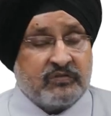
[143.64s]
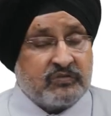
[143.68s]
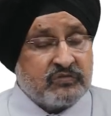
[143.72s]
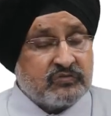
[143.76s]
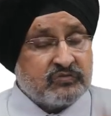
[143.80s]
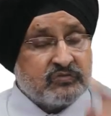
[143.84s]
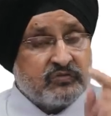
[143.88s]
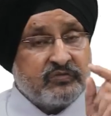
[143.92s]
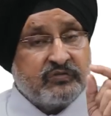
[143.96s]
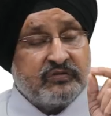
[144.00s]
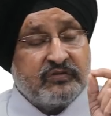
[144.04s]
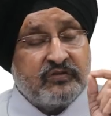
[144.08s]

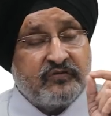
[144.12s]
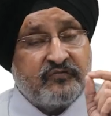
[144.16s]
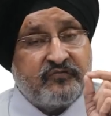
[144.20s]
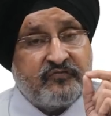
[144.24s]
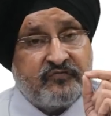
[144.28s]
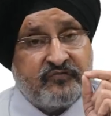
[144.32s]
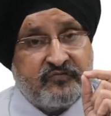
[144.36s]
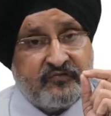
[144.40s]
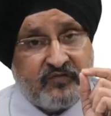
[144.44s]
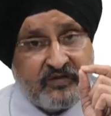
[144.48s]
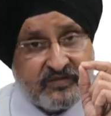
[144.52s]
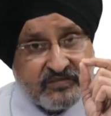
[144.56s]
So in the
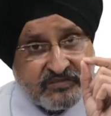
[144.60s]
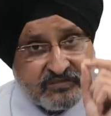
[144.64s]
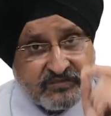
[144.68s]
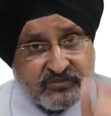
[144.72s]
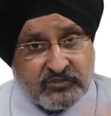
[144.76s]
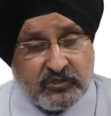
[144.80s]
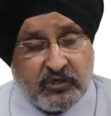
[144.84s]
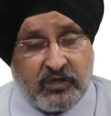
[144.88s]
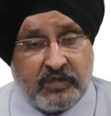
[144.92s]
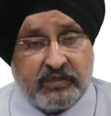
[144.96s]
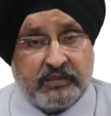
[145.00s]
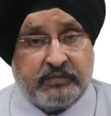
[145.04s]
first
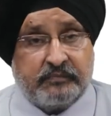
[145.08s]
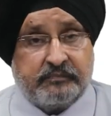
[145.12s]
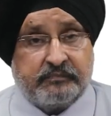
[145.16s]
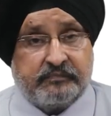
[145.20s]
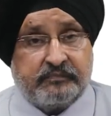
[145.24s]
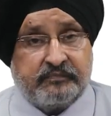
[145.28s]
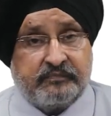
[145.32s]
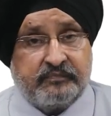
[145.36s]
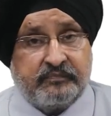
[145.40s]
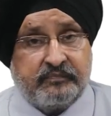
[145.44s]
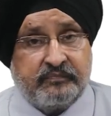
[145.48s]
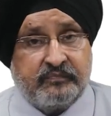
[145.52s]

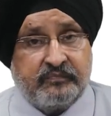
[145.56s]
column,